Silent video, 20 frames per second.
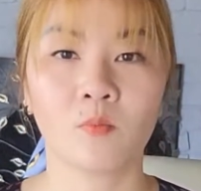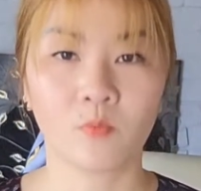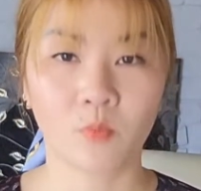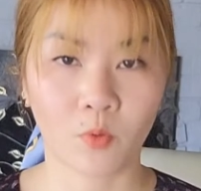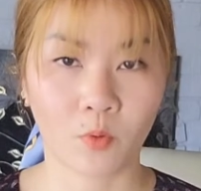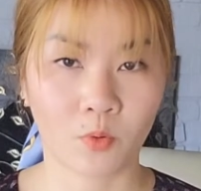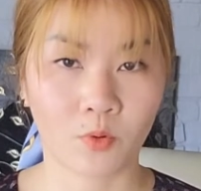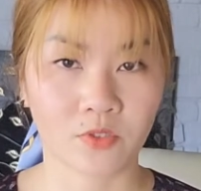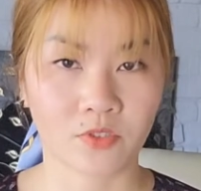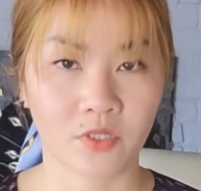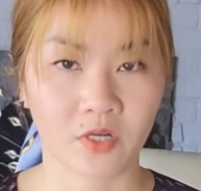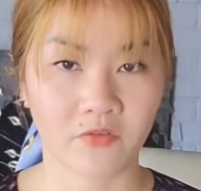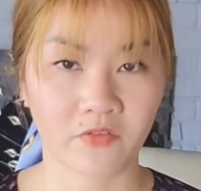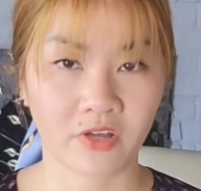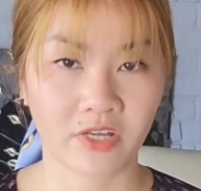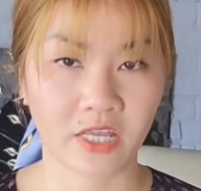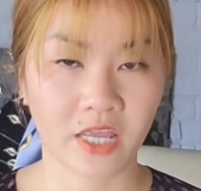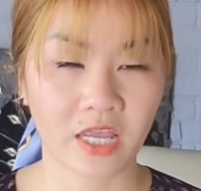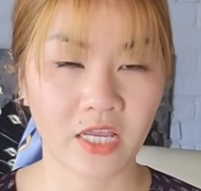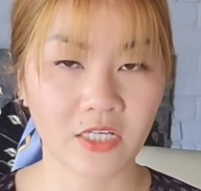for
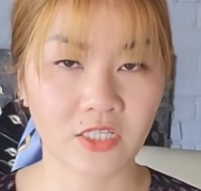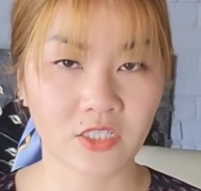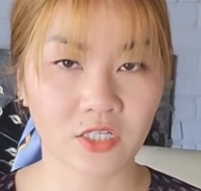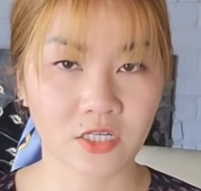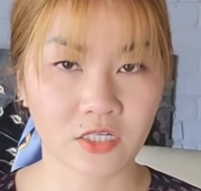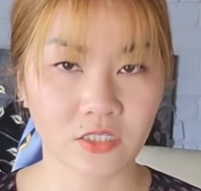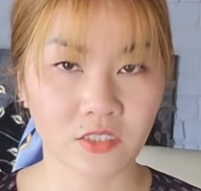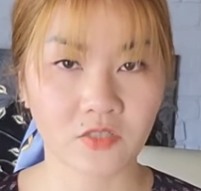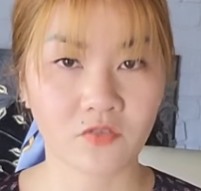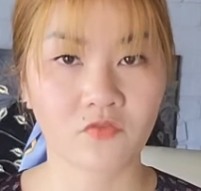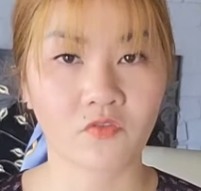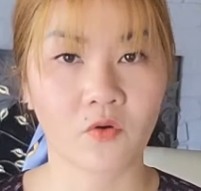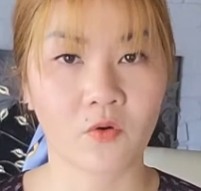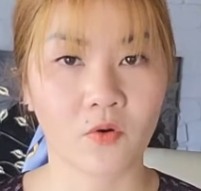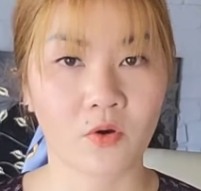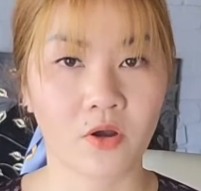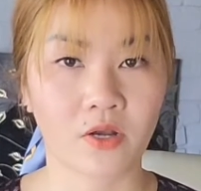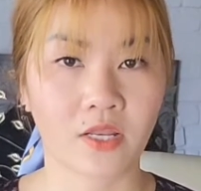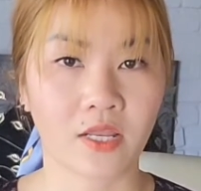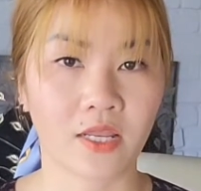certifications
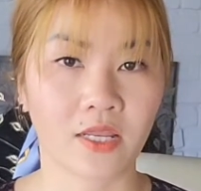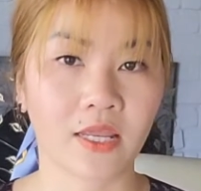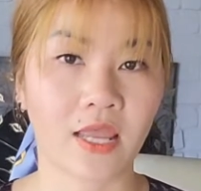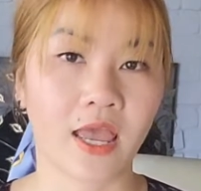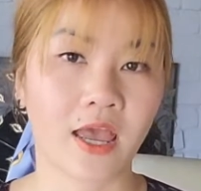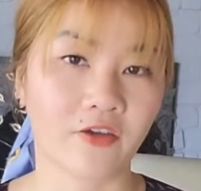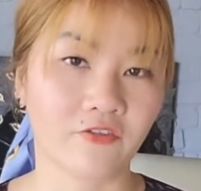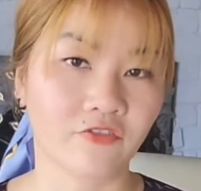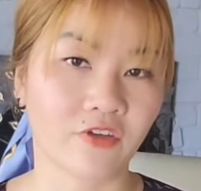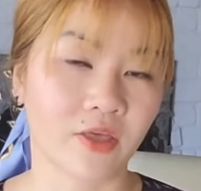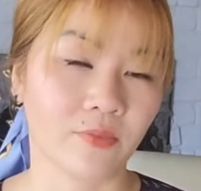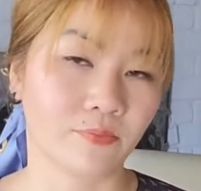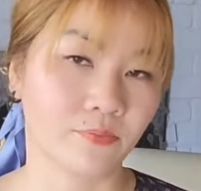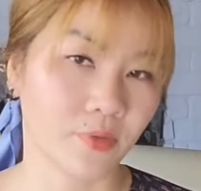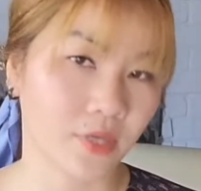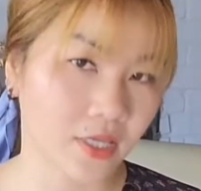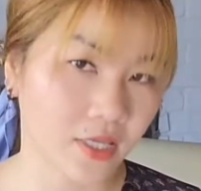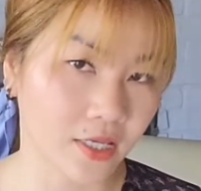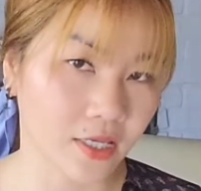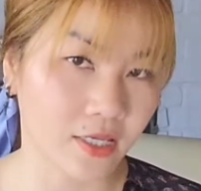for the
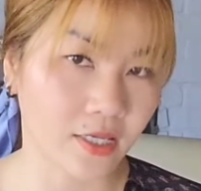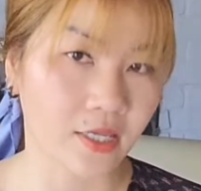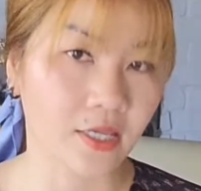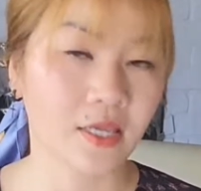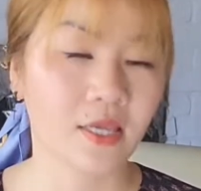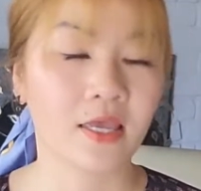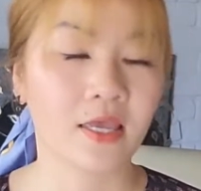FNP.